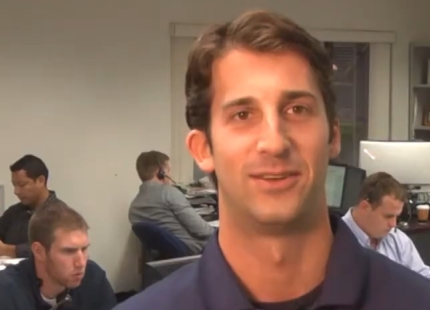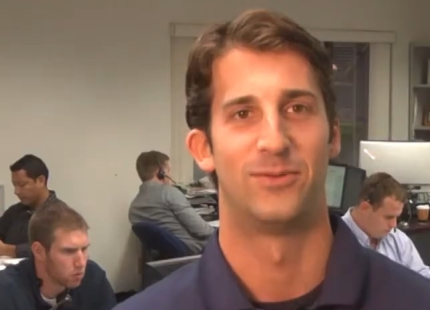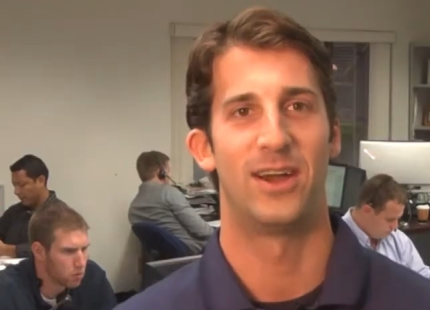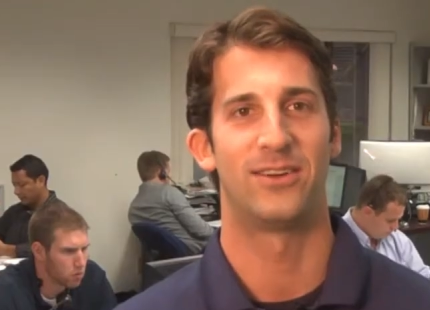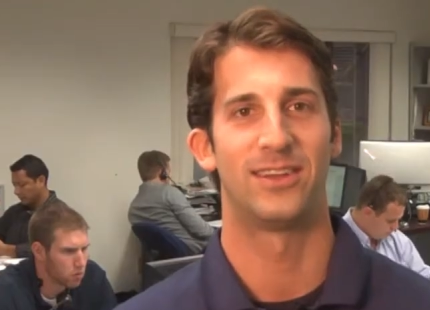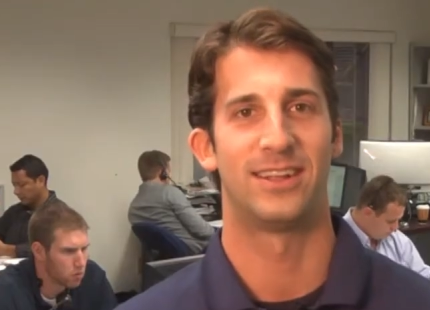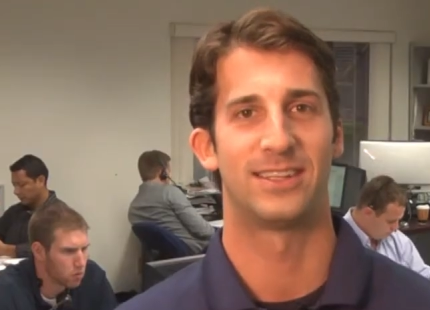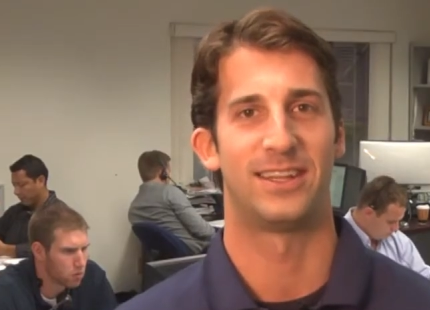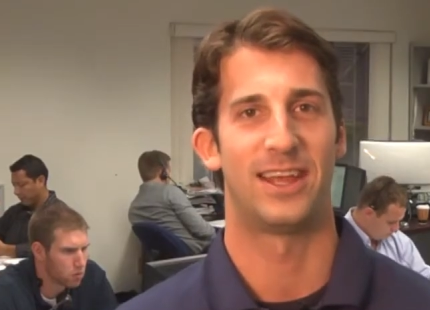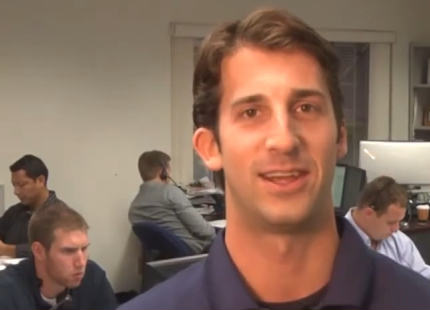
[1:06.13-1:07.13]
Speaker 1: Rarely does
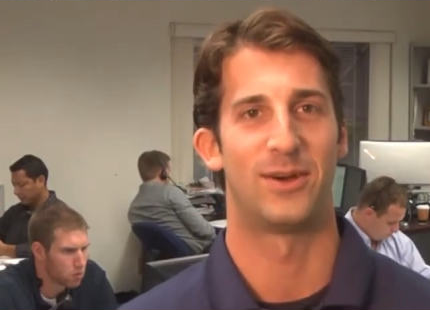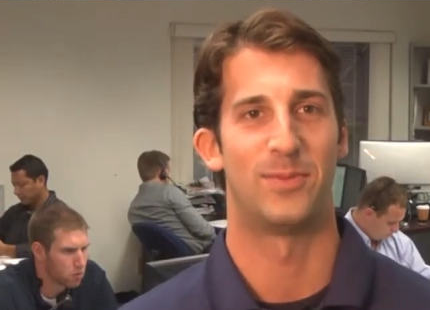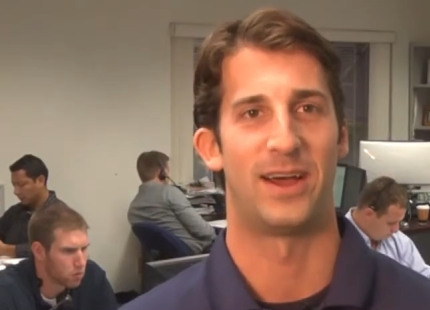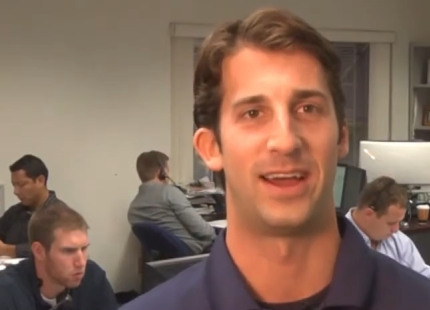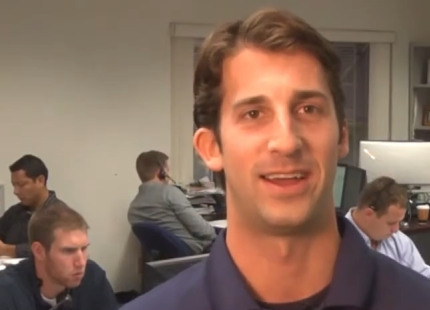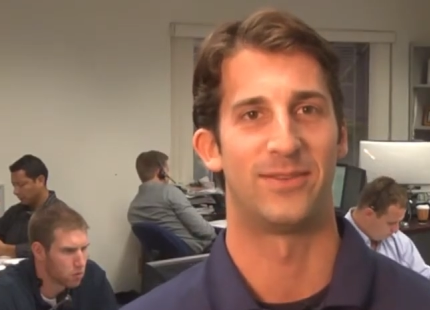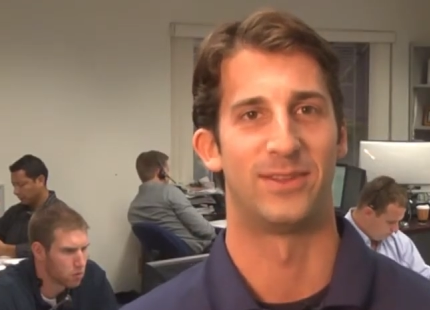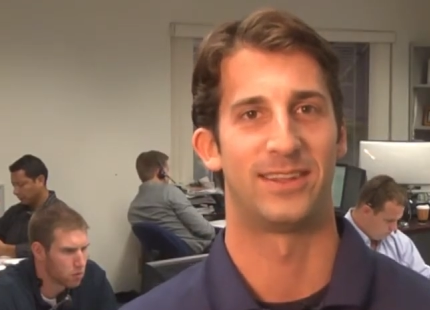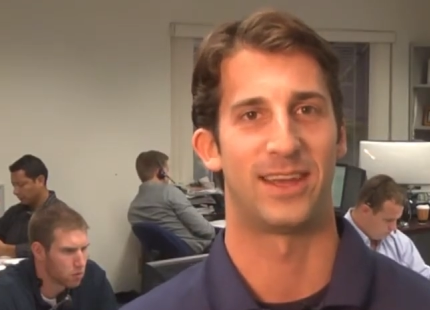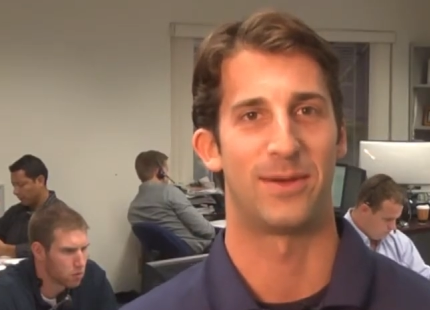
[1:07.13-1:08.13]
a day go by when
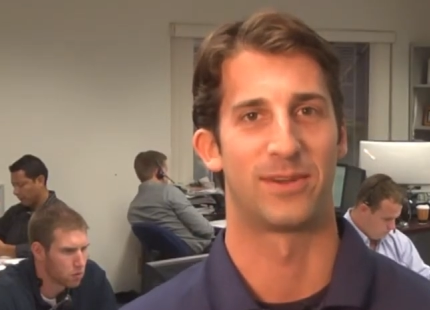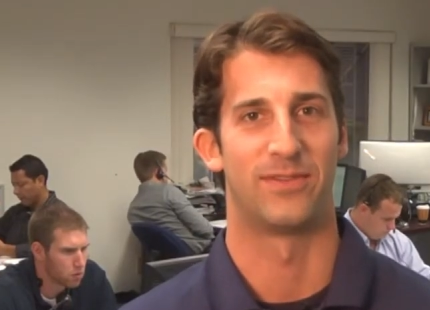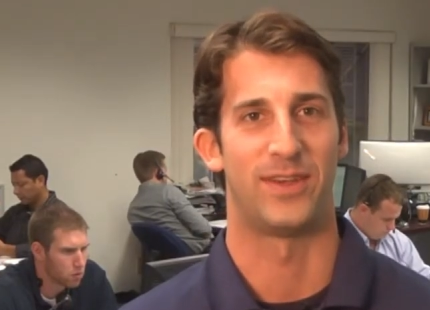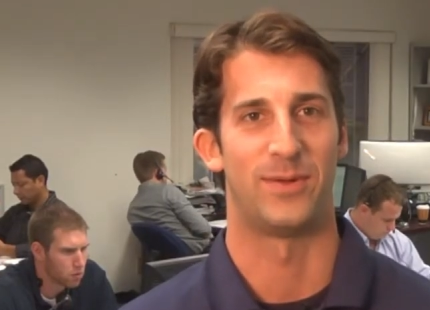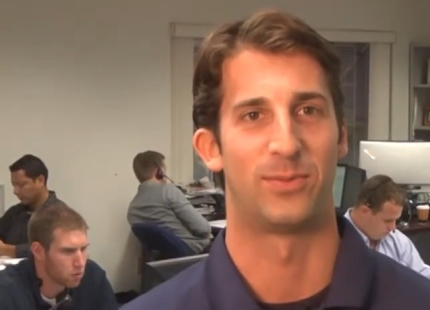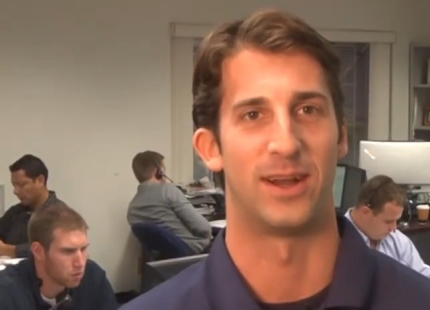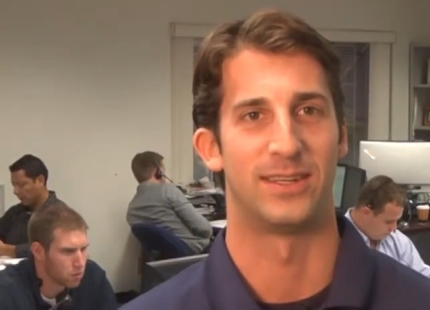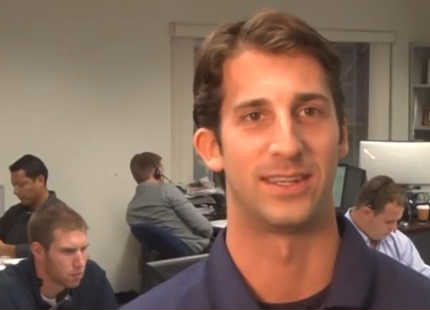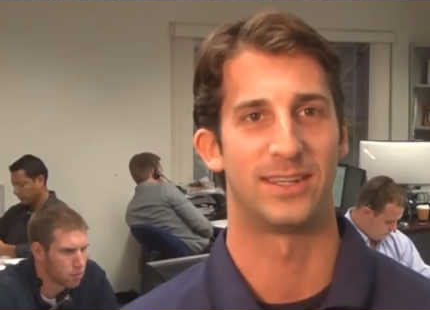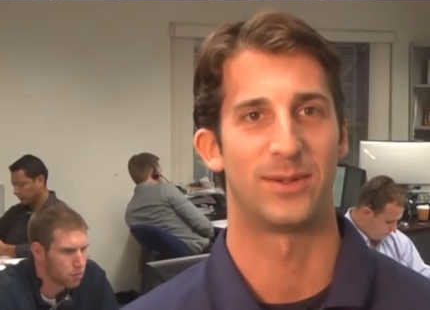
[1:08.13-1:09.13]
the topic of feed
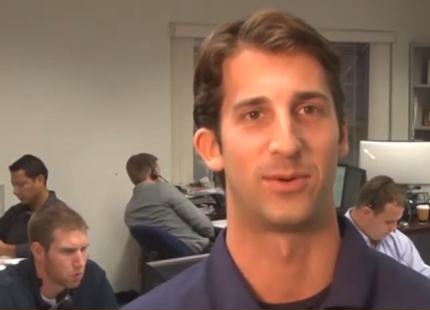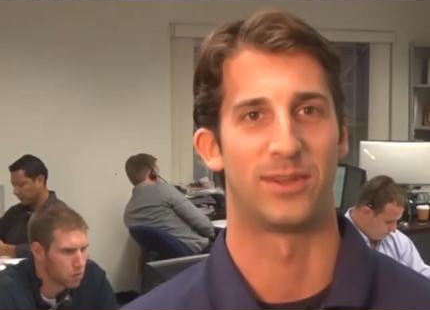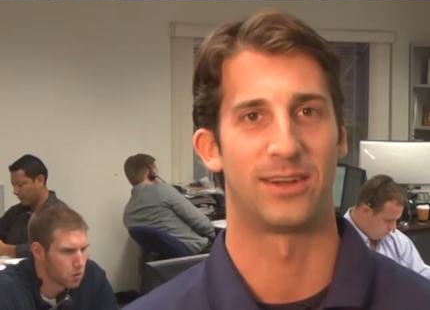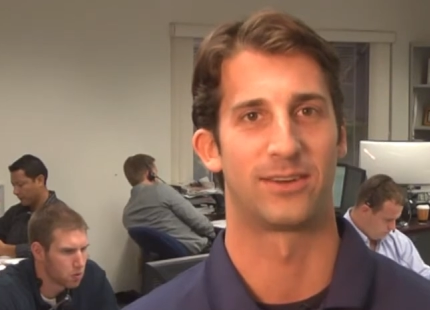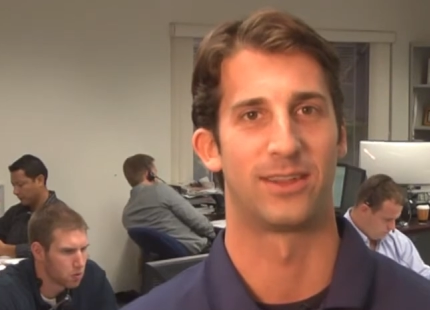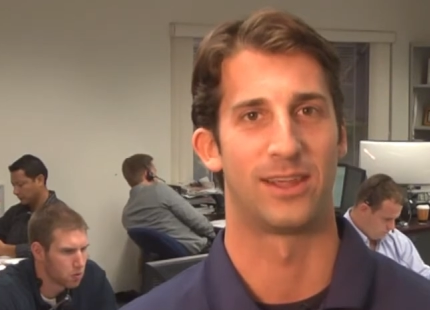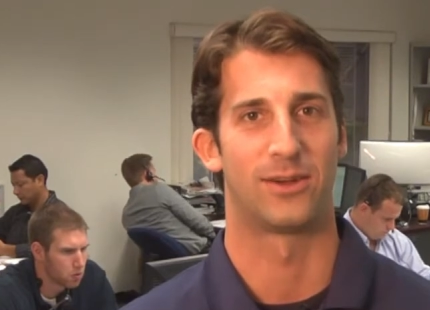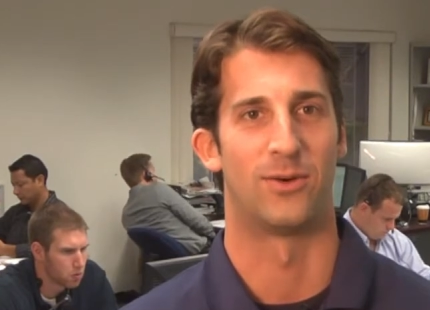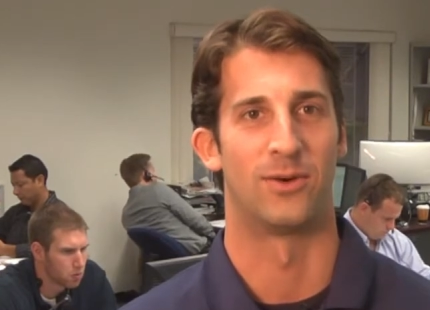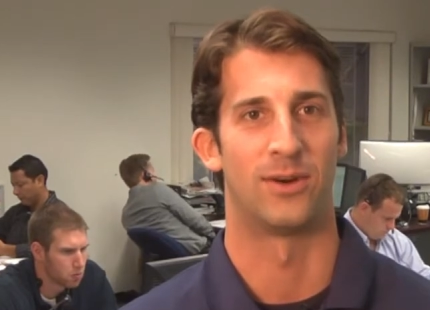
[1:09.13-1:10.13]
prices, particularly
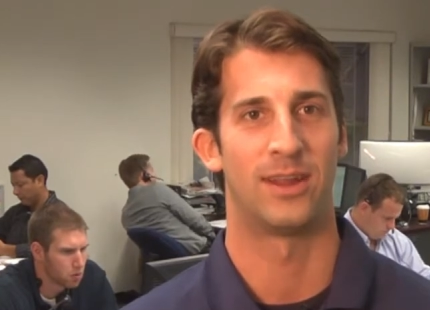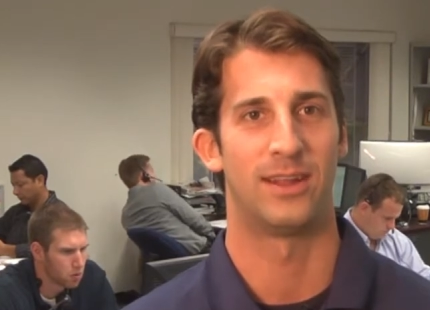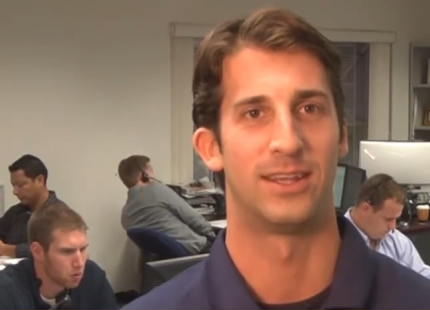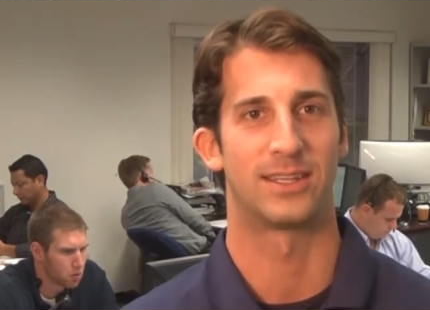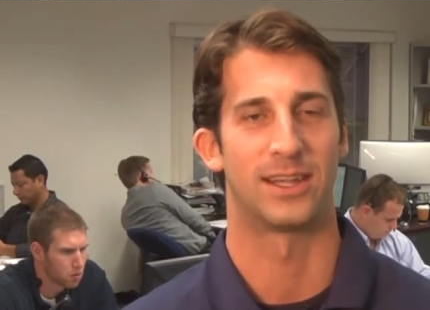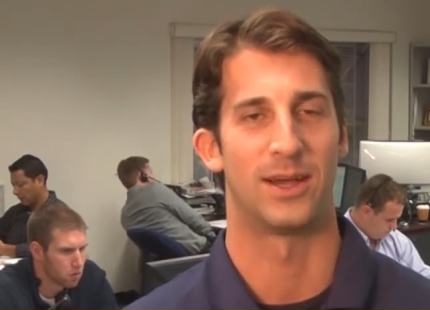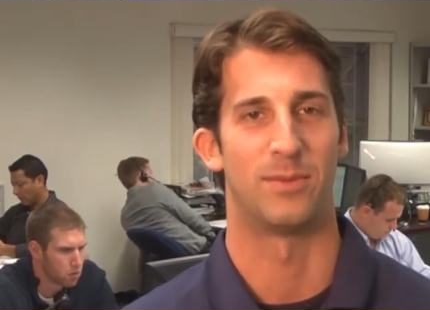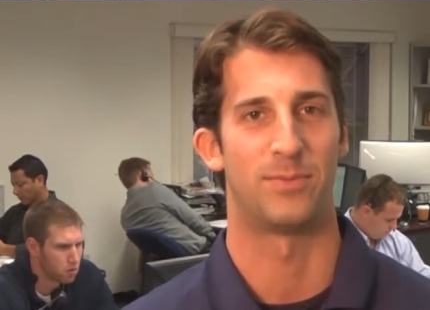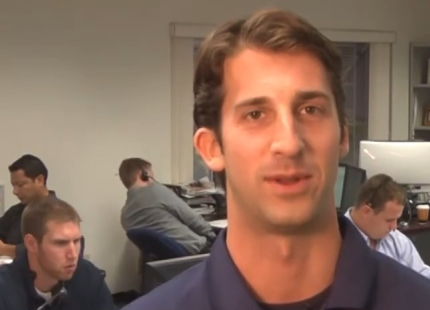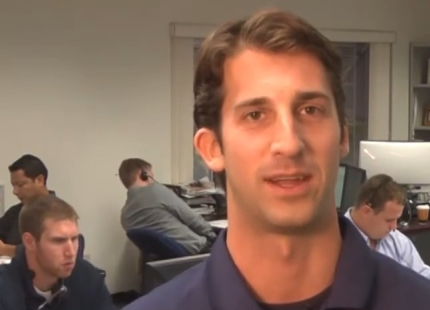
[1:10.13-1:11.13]
corn, doesn't come
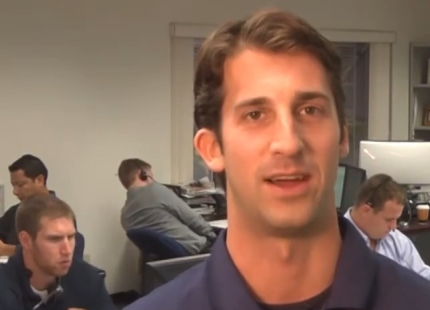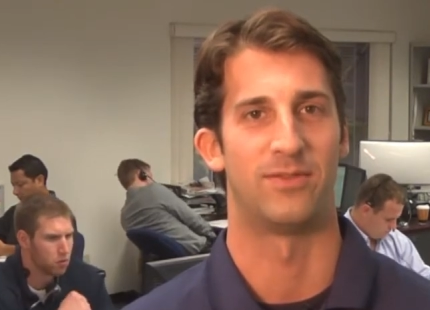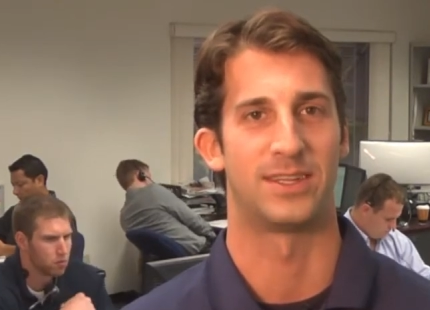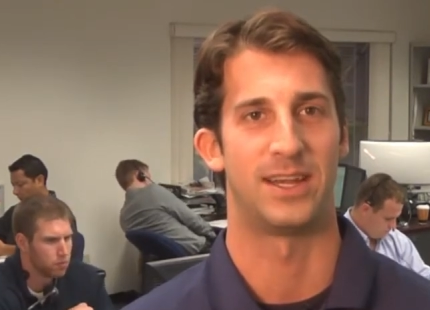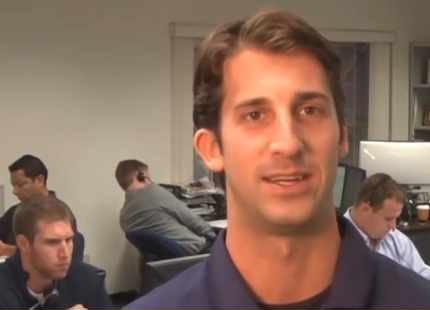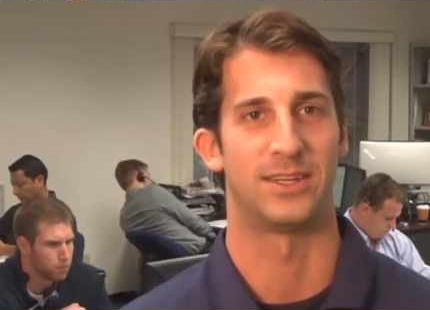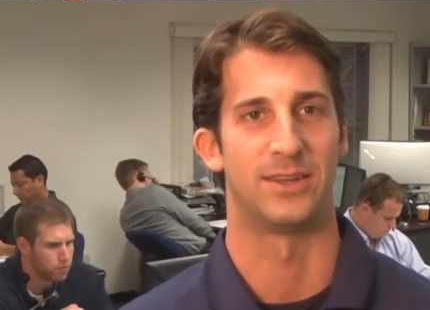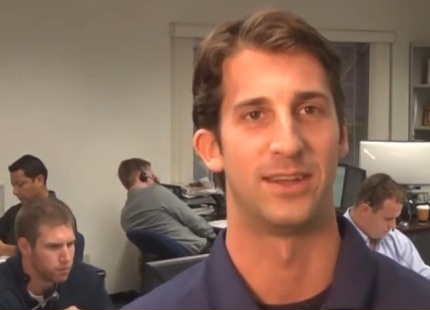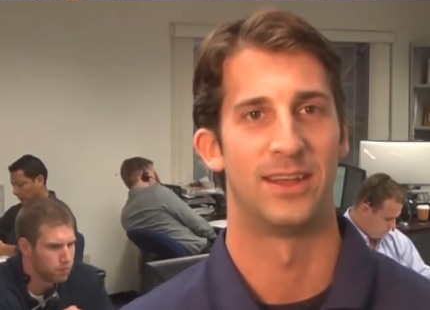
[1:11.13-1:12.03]
up in conversation.